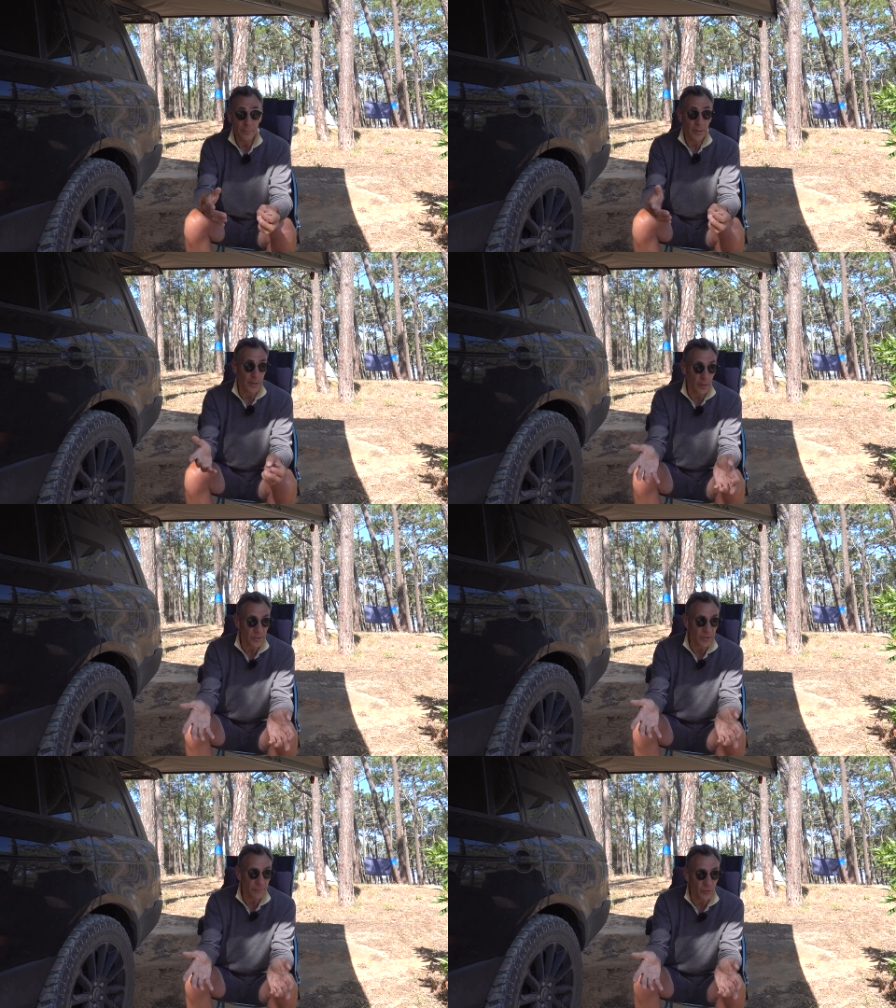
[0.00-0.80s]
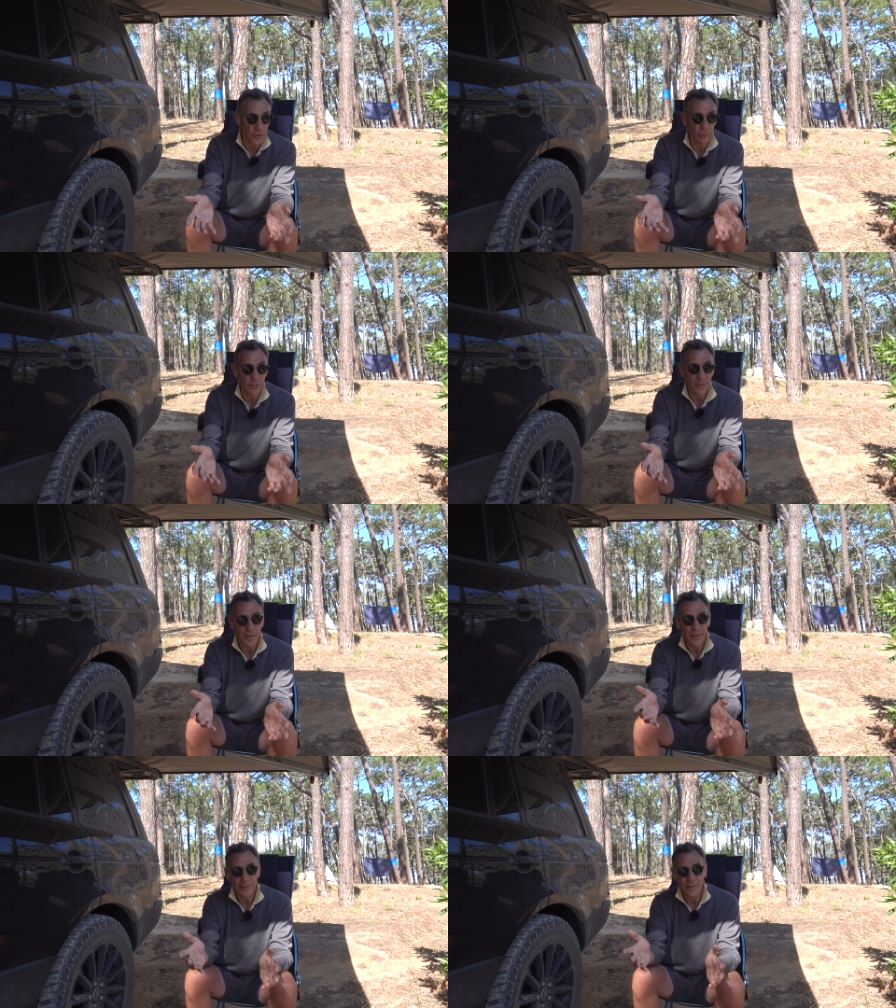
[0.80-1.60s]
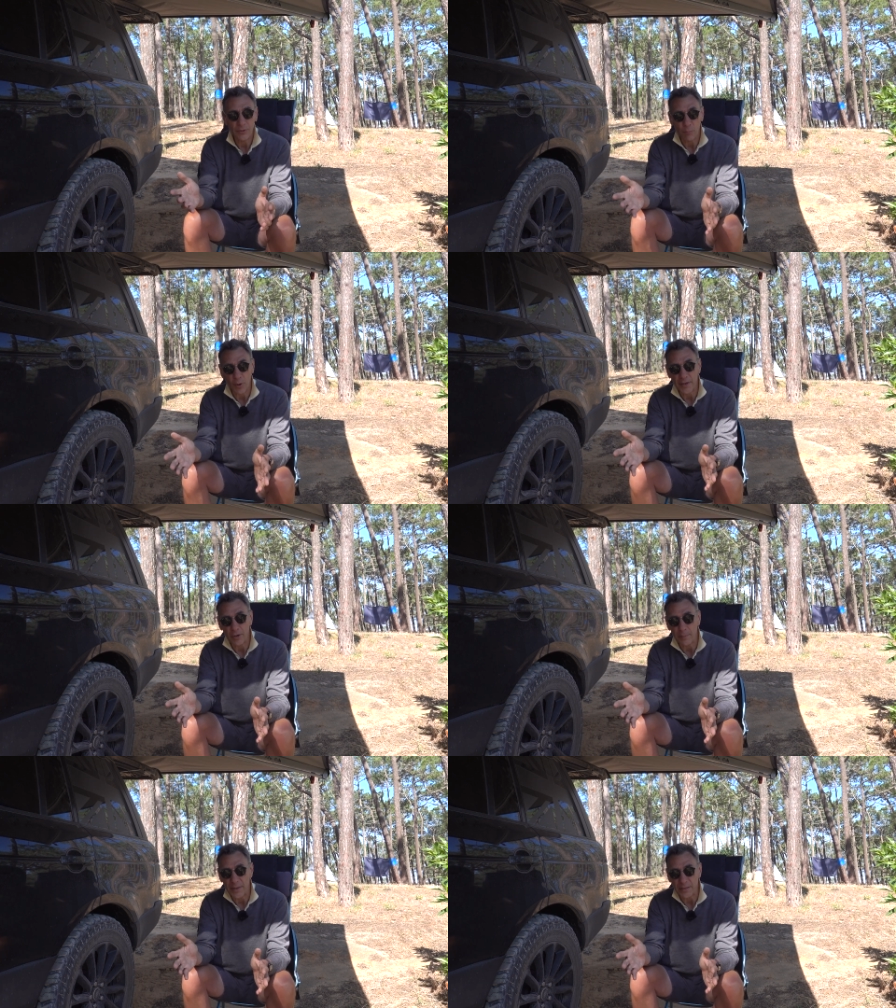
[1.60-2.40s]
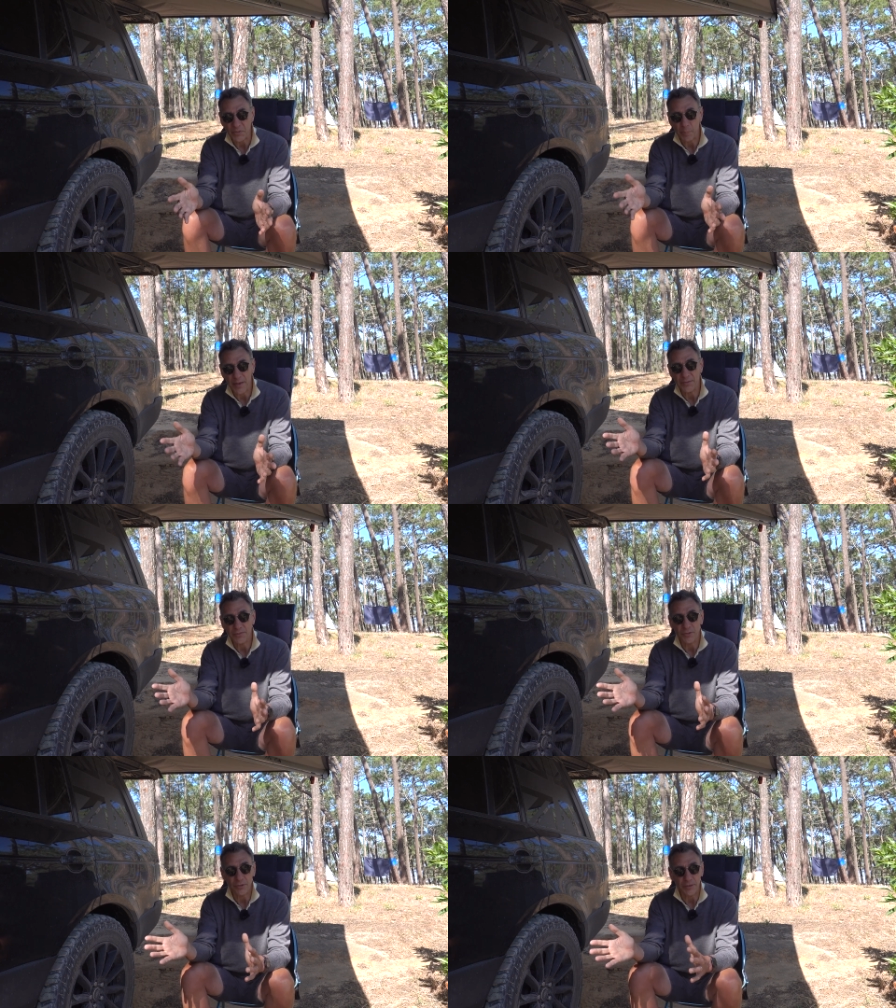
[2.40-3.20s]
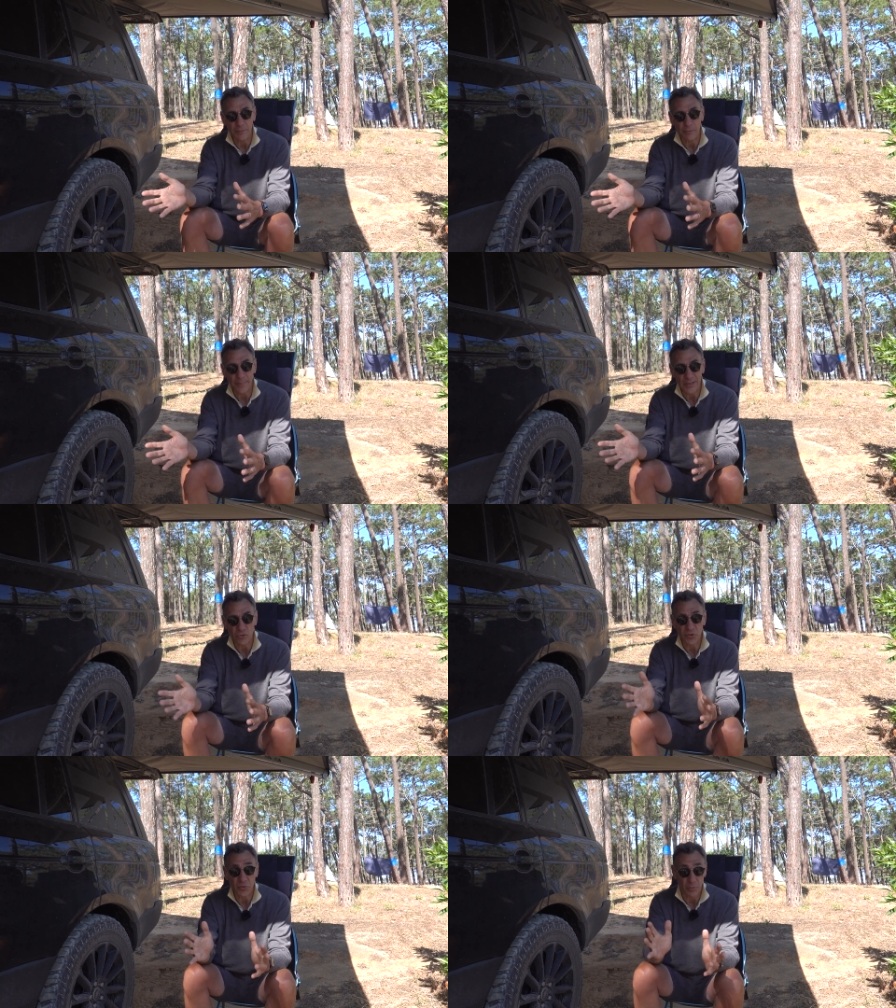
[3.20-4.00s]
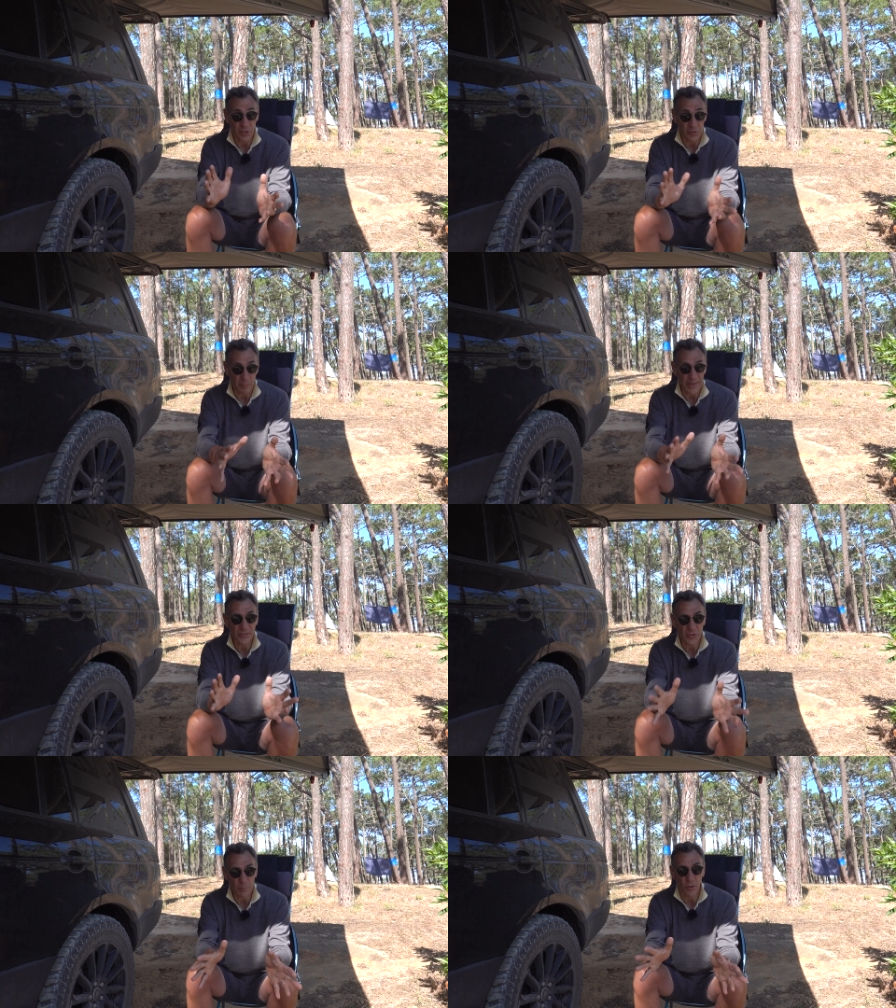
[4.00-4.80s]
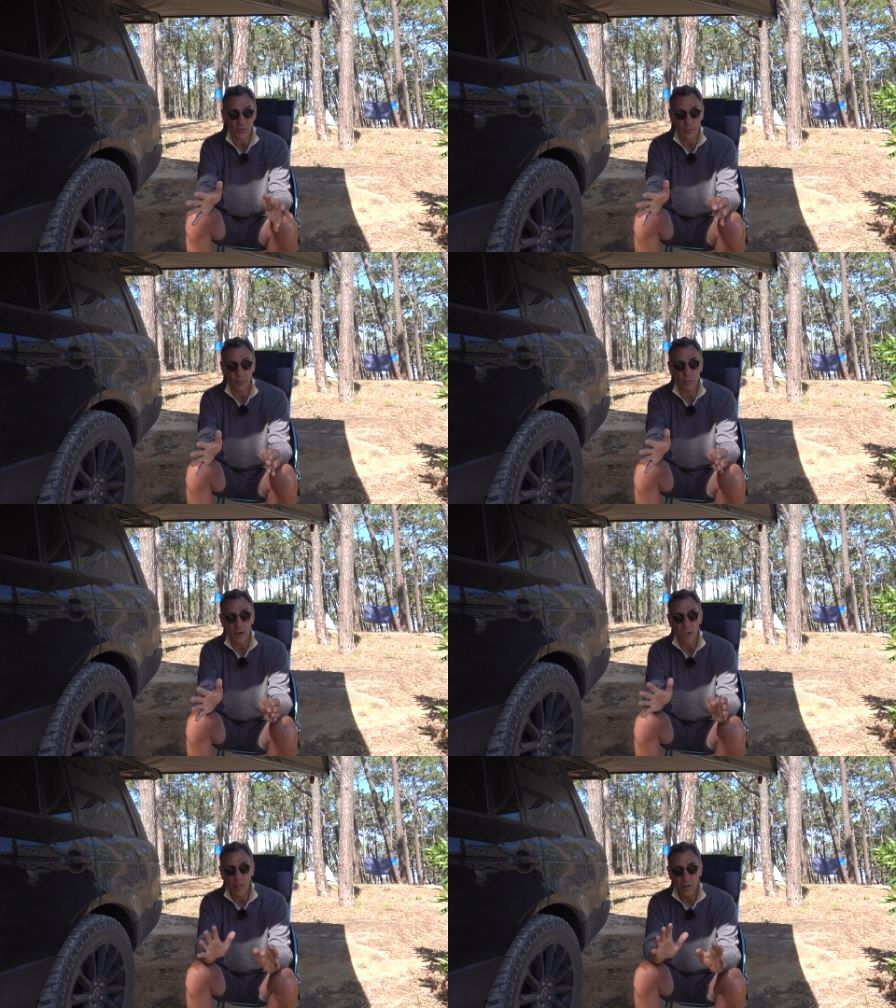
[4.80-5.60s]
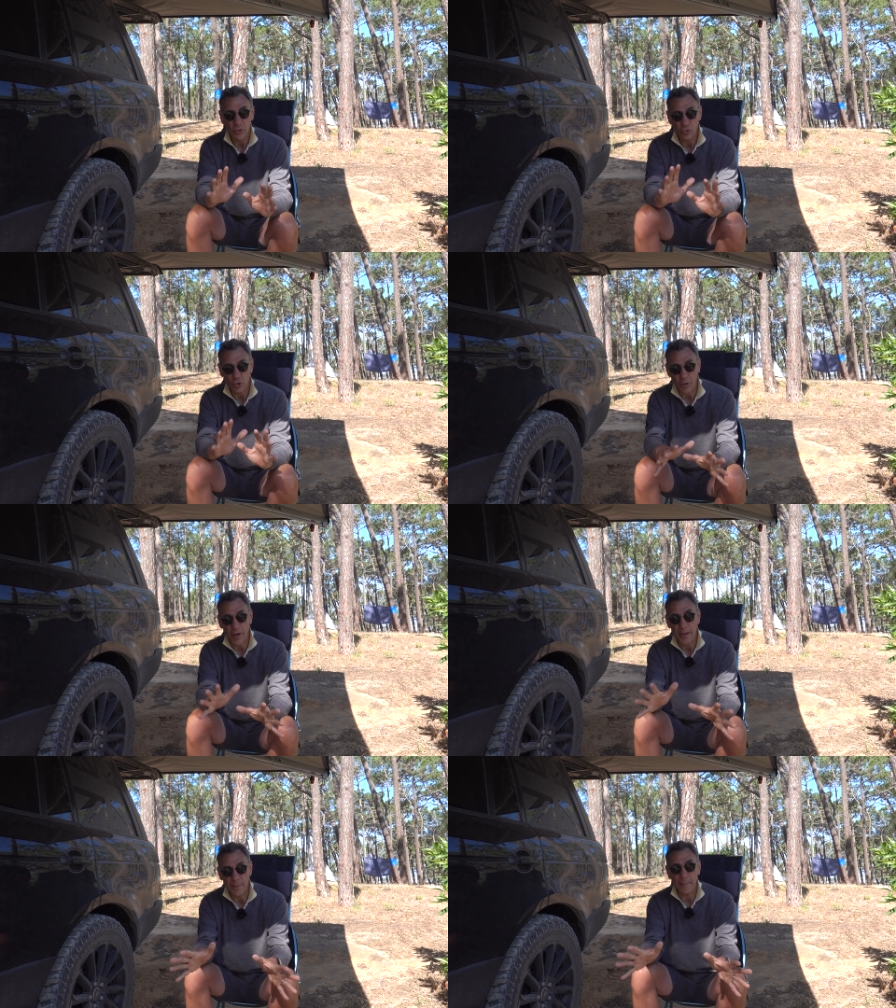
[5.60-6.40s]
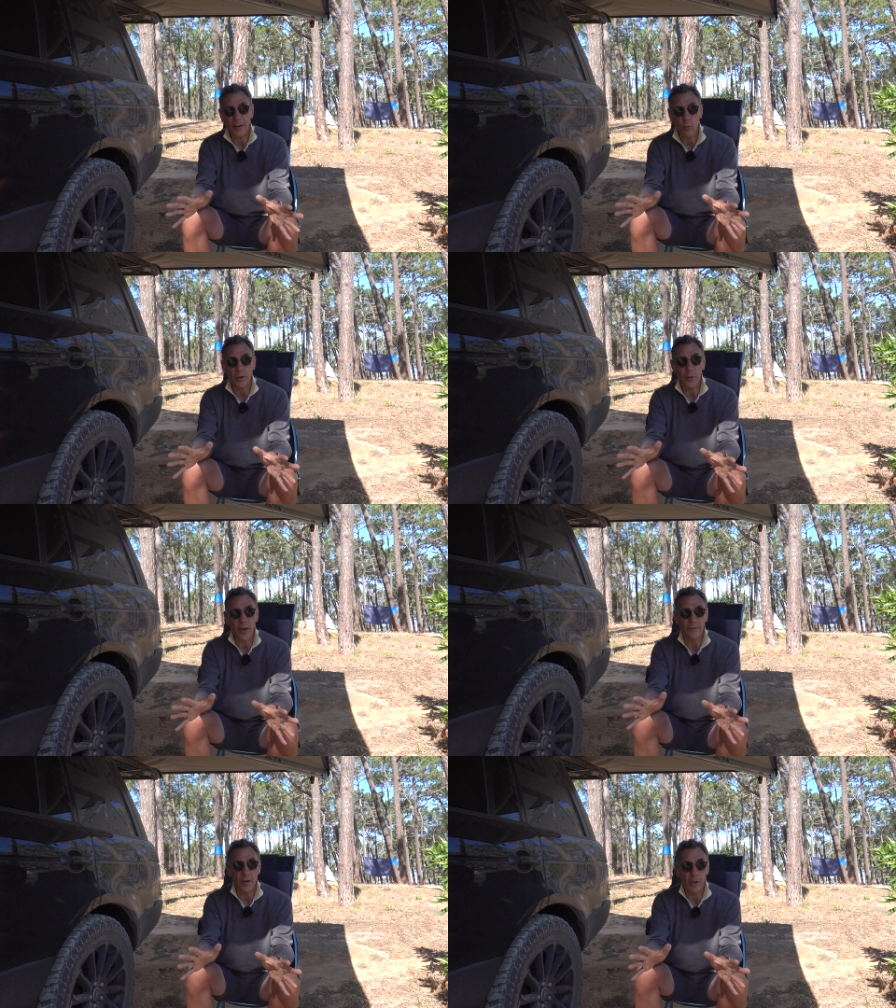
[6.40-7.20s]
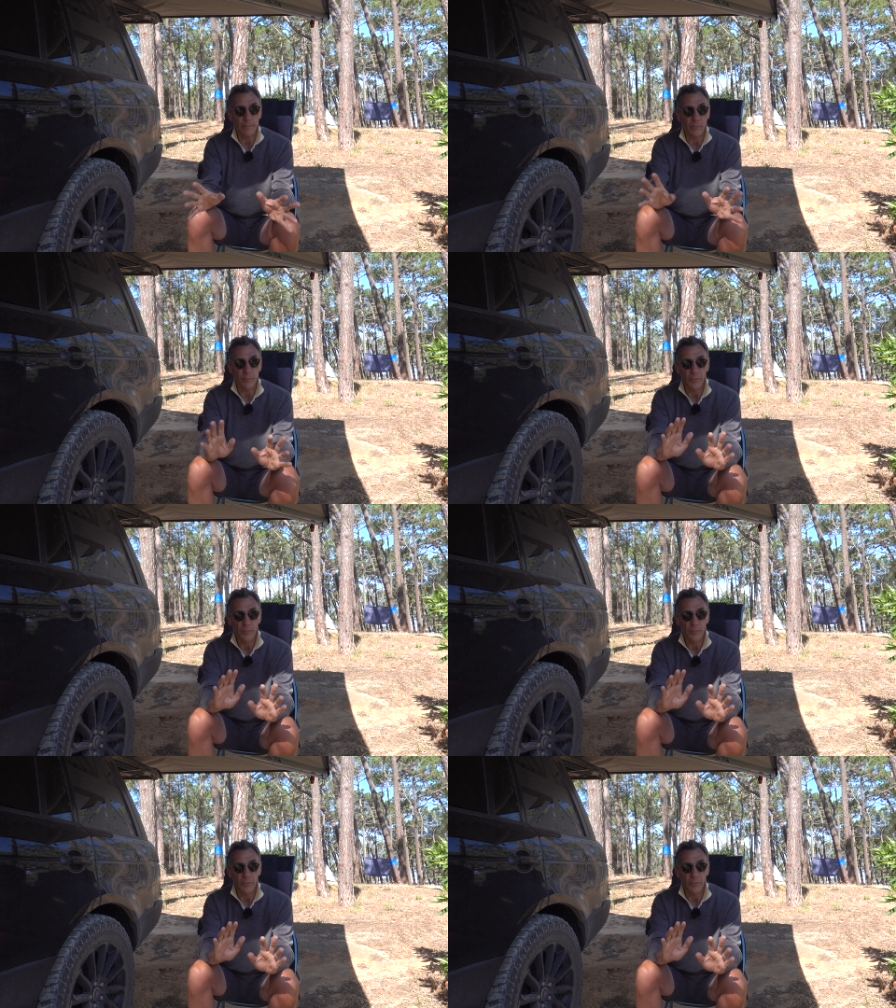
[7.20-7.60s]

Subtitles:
I know it's tough to do. You've probably got a bigger space, you've got a different mattress, but as best as possible, try and mimic what you have at home.